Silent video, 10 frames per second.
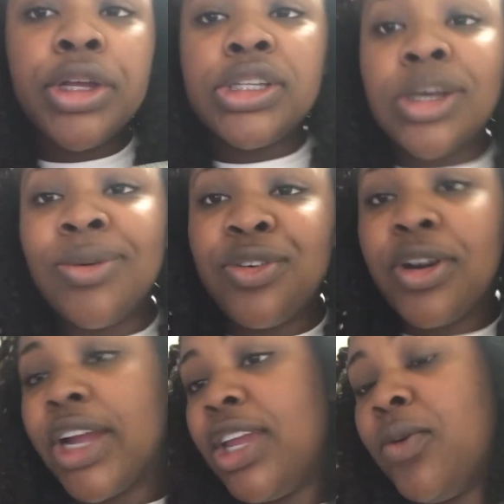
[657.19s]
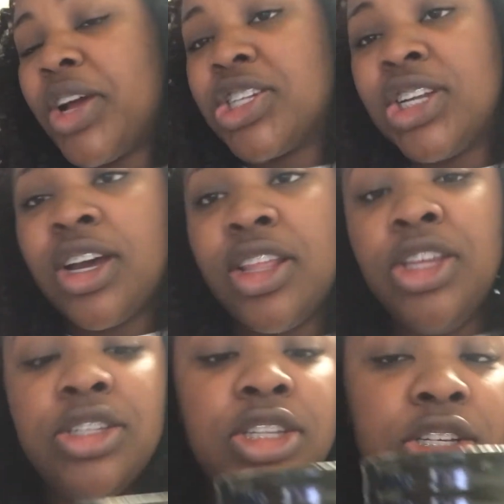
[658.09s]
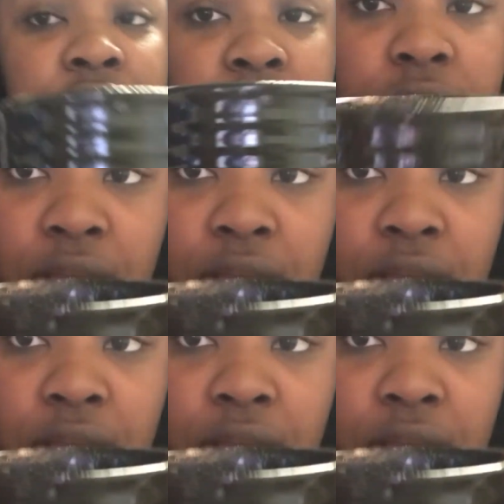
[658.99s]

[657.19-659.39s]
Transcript: So before I get to washing all these dishes,